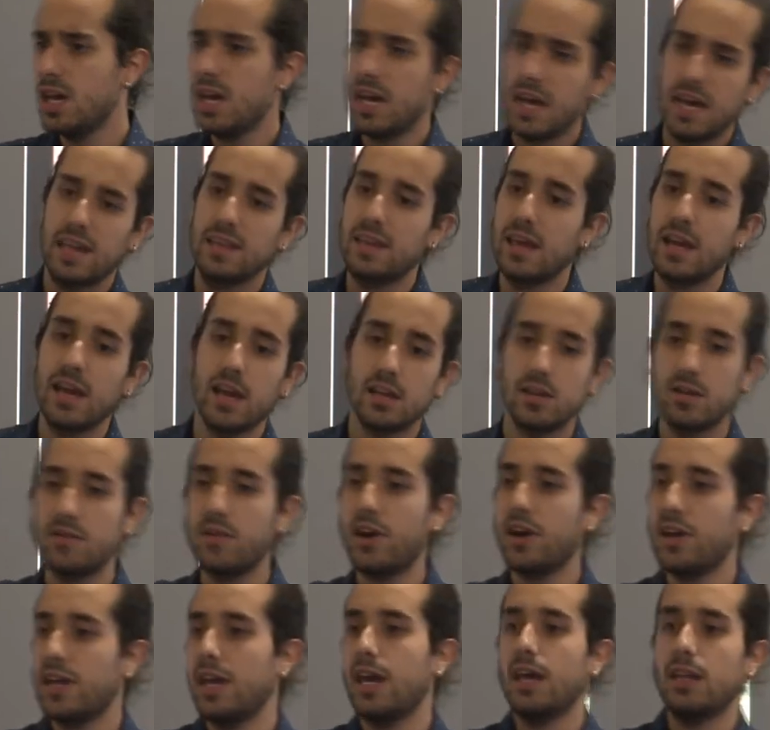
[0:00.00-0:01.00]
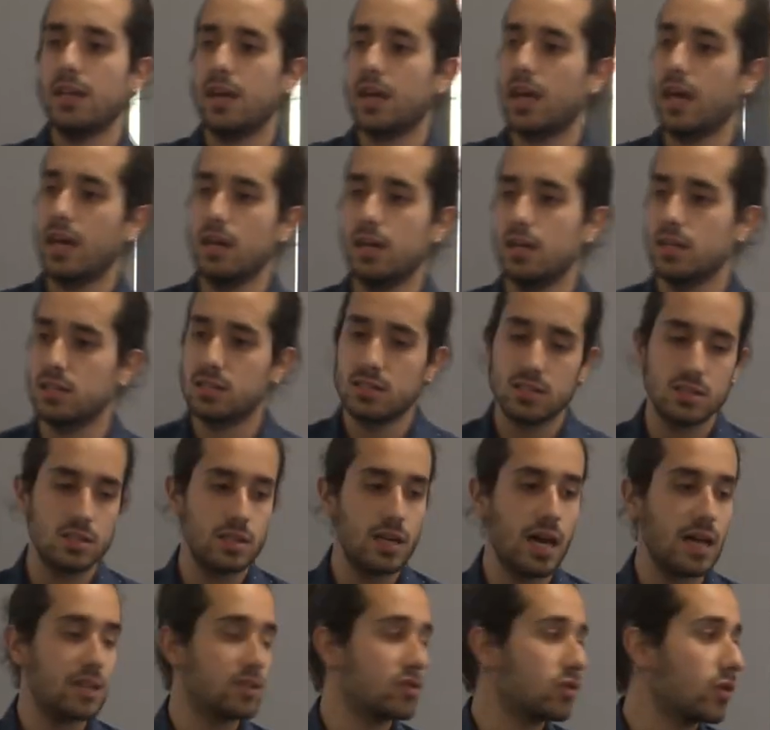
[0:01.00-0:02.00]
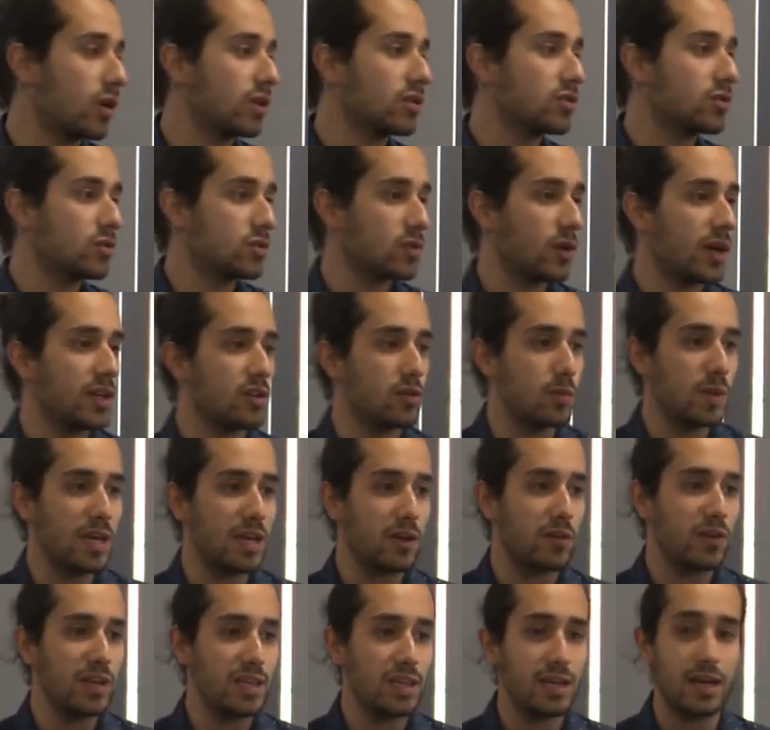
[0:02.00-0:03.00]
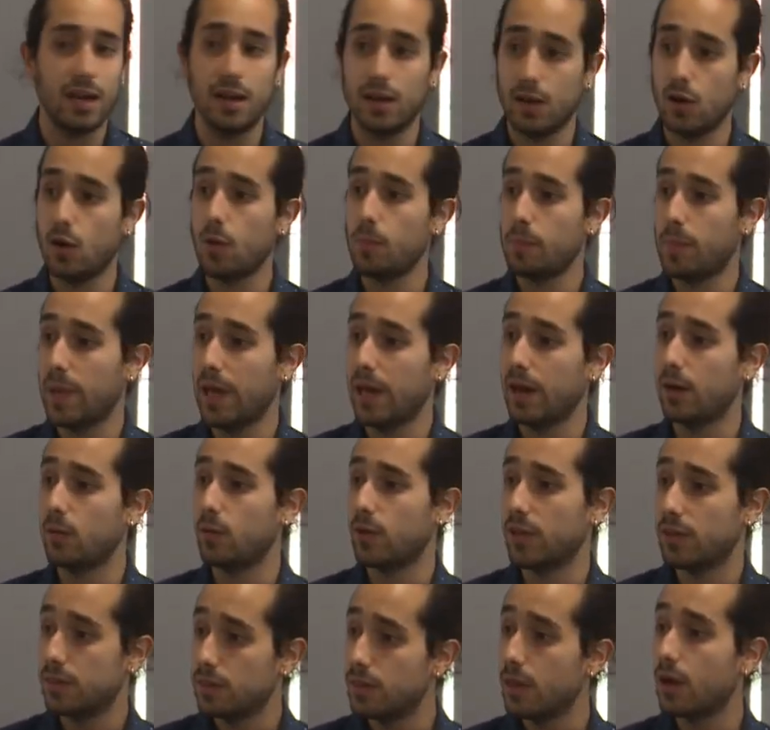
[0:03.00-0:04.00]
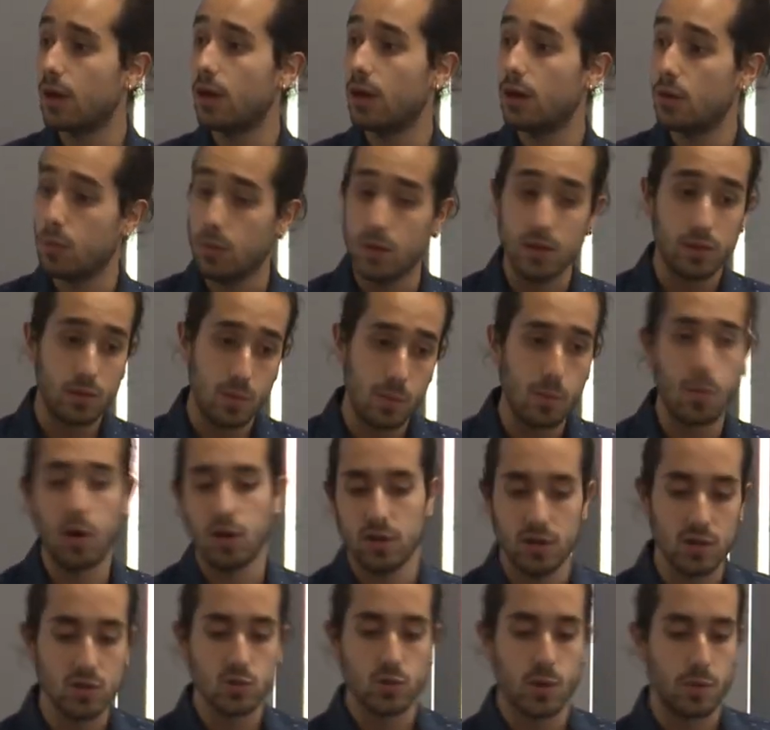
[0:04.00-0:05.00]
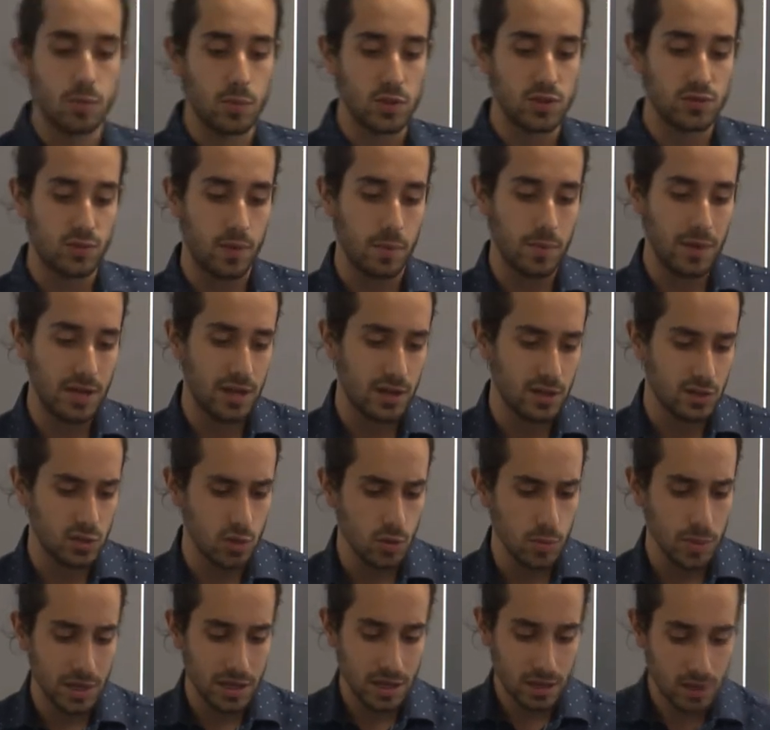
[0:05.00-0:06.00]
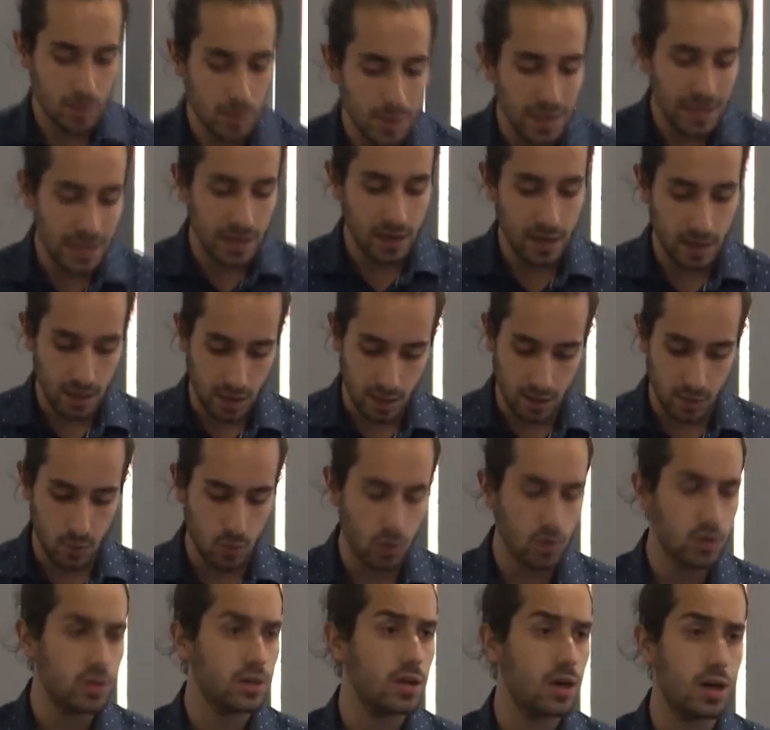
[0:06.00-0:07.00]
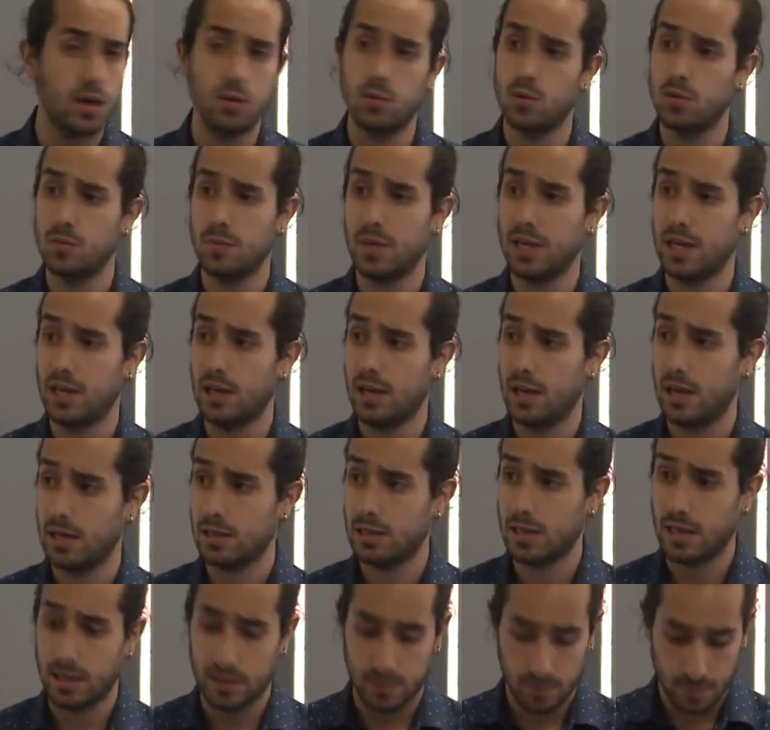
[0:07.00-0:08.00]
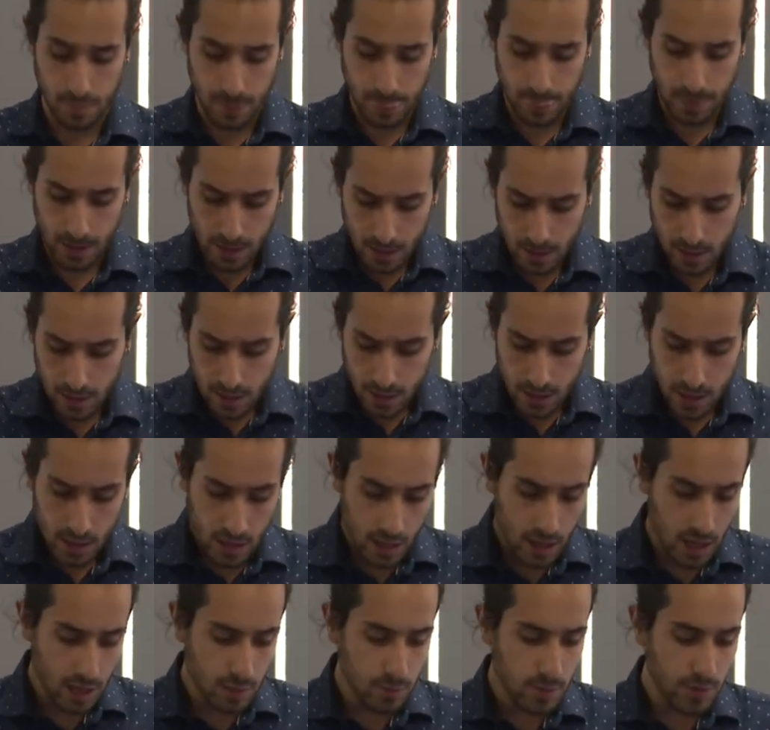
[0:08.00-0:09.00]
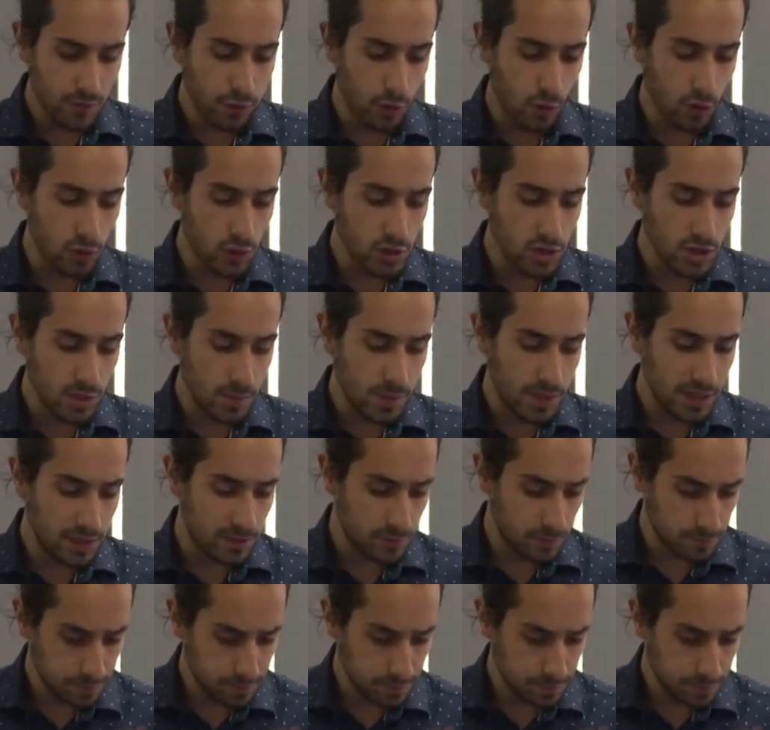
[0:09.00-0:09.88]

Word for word: And then at the very end, again, it's natural to try to be critical and compare with the, with the models we're most familiar to, but at the beginning I would, I would begin like that. And let me focus a bit